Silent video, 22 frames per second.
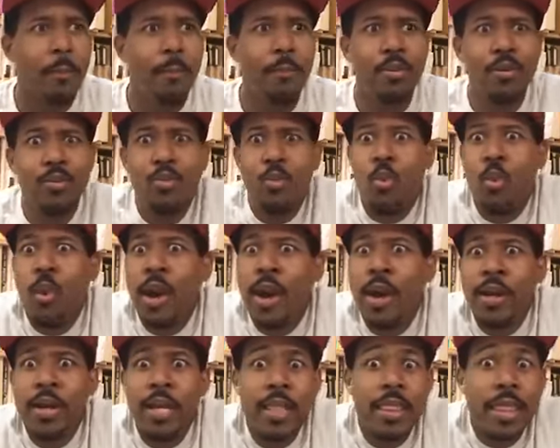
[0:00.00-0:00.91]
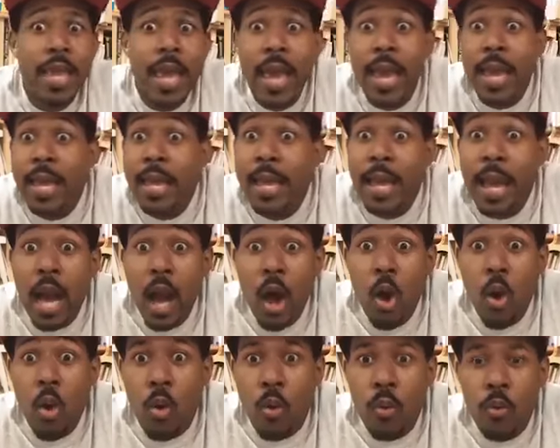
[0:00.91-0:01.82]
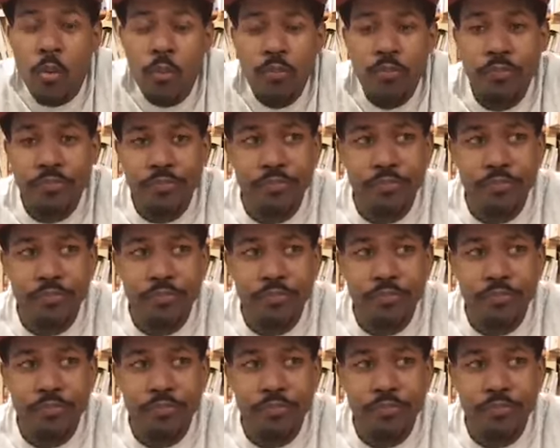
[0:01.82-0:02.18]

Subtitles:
But where did they go?